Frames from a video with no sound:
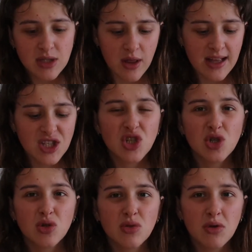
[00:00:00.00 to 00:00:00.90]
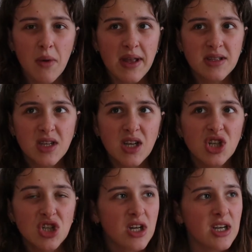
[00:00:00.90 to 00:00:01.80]
so that's
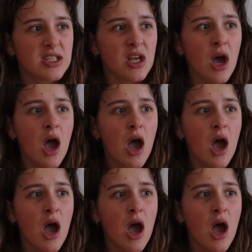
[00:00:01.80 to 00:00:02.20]
20-ish years,